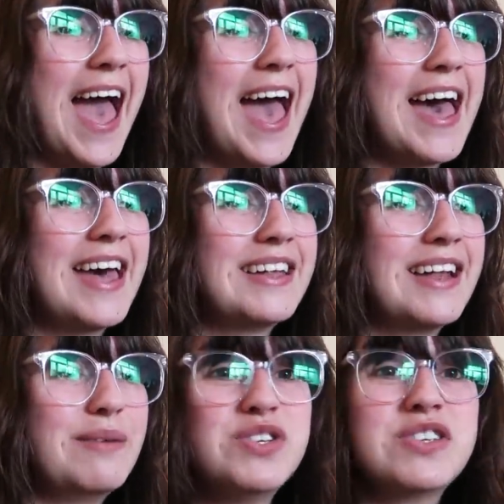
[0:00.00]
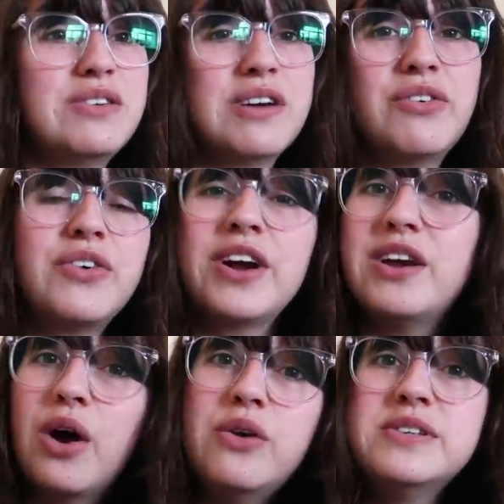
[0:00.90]
And I'm just going to have a very
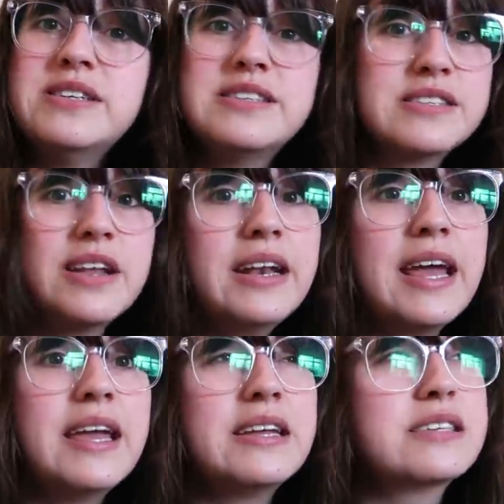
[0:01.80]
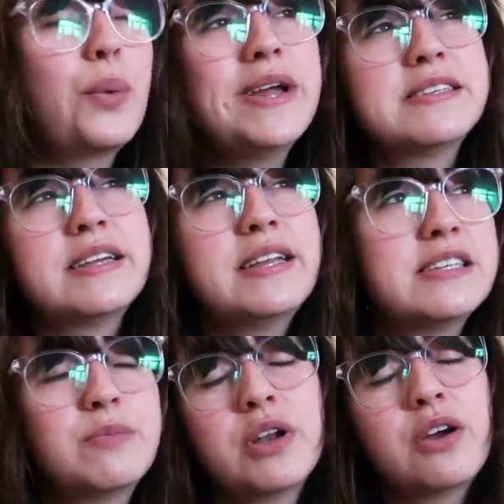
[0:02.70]
cozy Sunday. It's quite sunny,
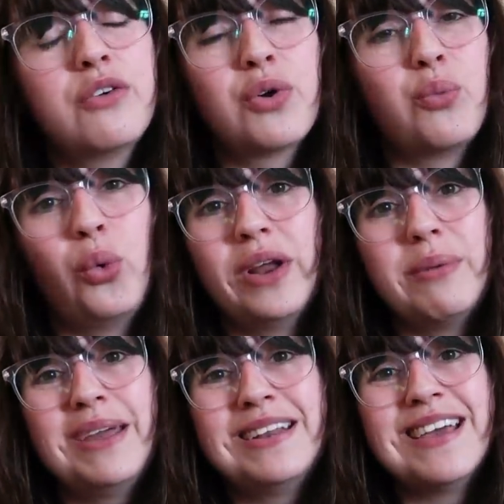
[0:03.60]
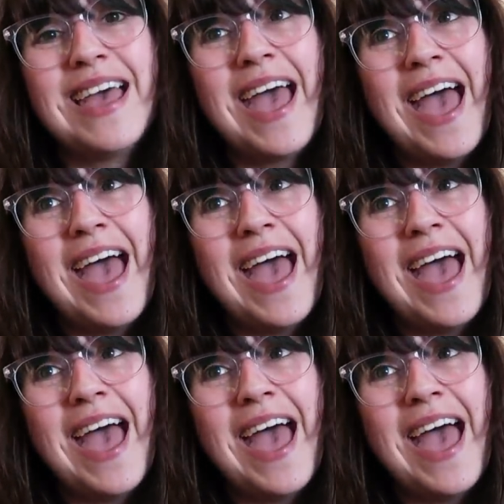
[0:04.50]
so I'm going to go for a walk in a bit.